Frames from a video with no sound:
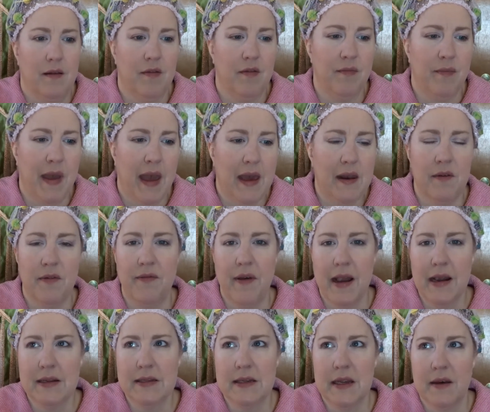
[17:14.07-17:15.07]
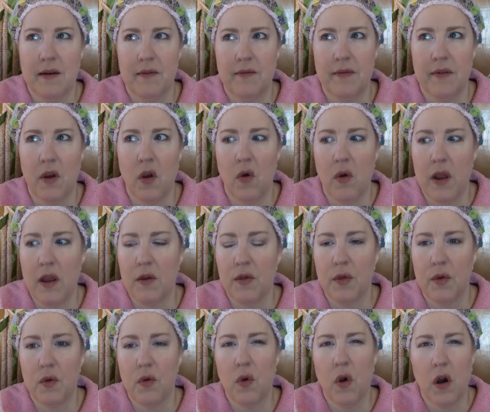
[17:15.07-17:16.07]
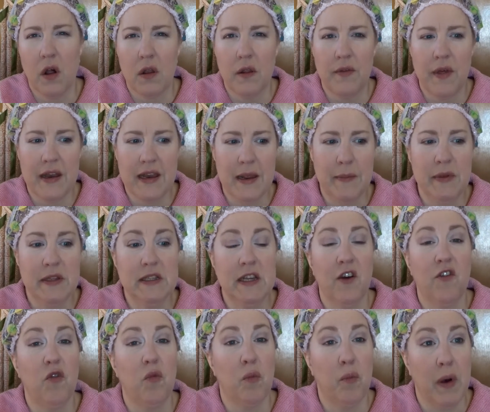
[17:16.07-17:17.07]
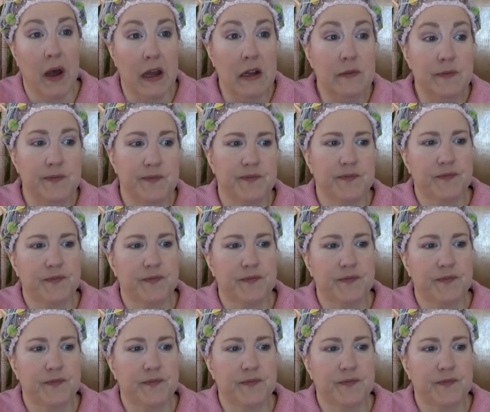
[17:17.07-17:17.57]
bad effects of going through all of that type of stuff, but...